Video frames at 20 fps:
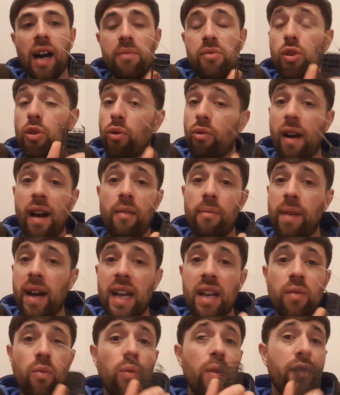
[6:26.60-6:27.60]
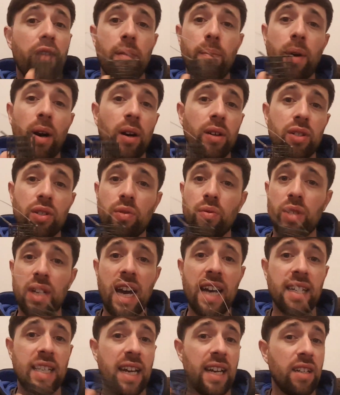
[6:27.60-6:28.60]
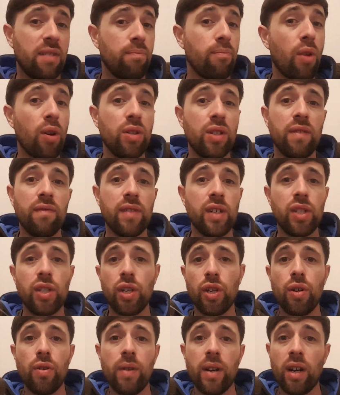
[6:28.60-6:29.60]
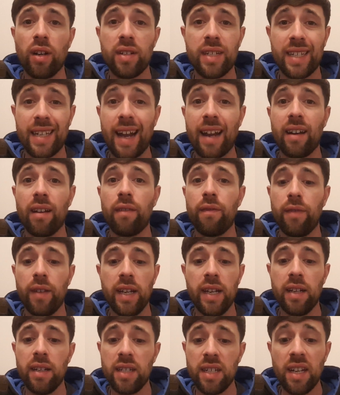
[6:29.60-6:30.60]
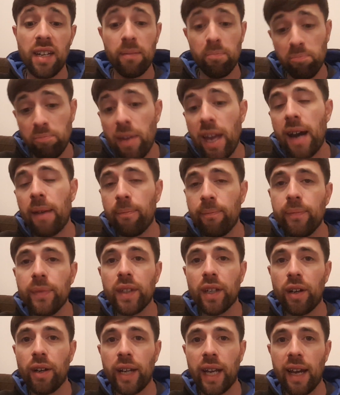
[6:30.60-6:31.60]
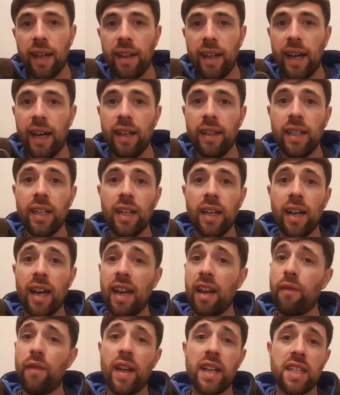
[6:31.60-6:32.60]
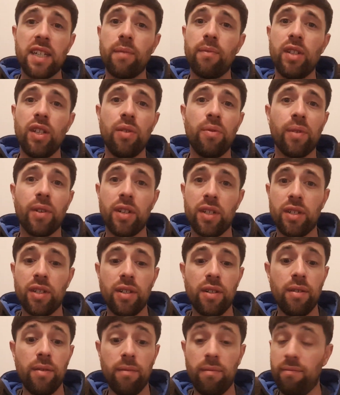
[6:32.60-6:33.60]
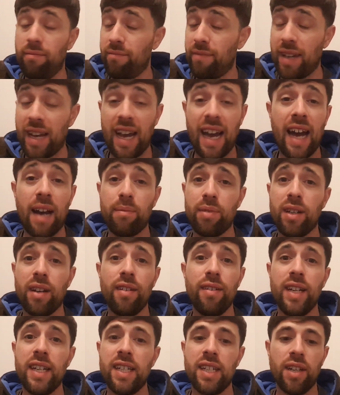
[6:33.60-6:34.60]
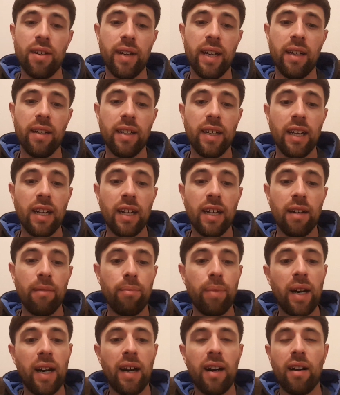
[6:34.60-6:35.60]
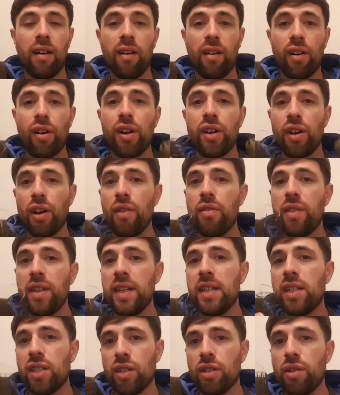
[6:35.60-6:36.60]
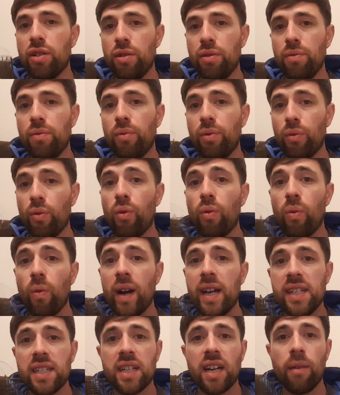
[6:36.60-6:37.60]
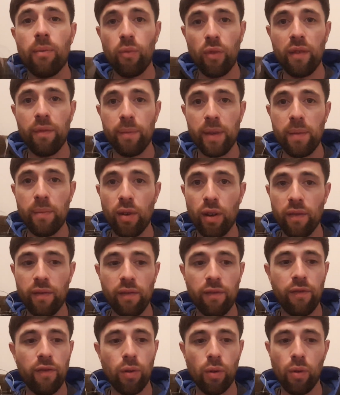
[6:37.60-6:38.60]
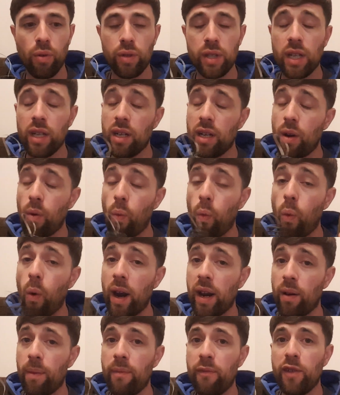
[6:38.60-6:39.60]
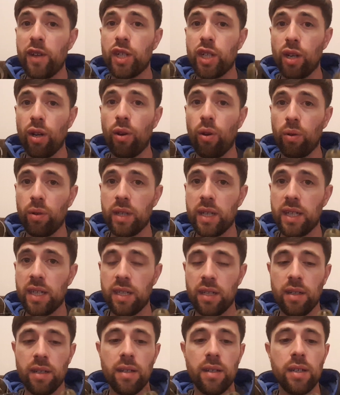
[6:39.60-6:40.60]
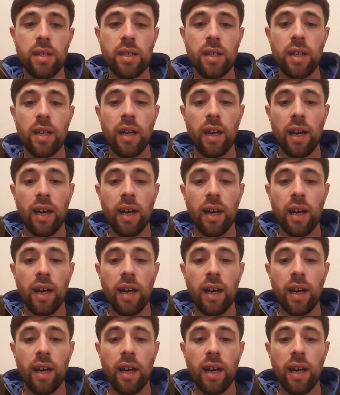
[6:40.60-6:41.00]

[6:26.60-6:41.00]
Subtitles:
your ground bait with your particles, as most of us do in our standard feeders. Yeah, I get that. And if that's something you want to do, absolutely do it. But I know these two will always come with me moving forward when I'm fishing long distance.